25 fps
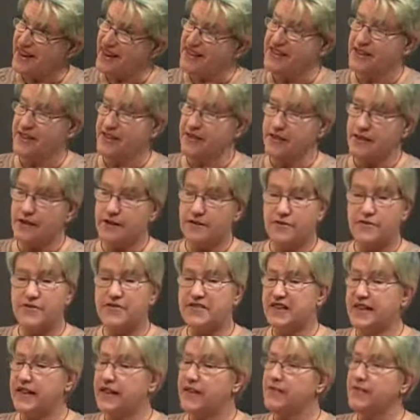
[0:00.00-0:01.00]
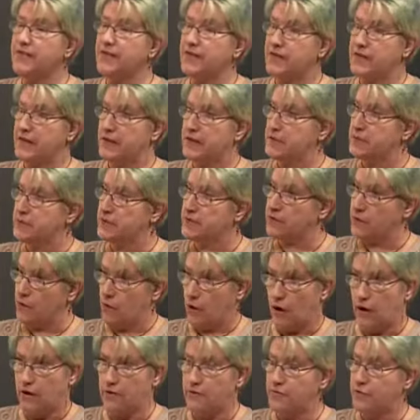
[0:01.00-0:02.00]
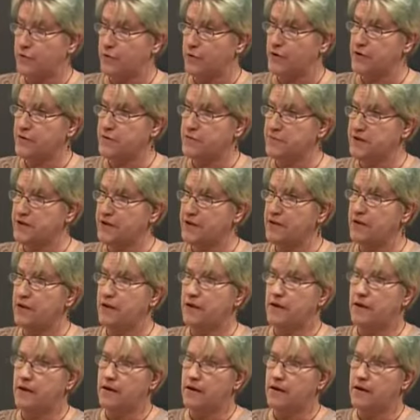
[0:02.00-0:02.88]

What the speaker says: I didn't understand that this was law enforcement,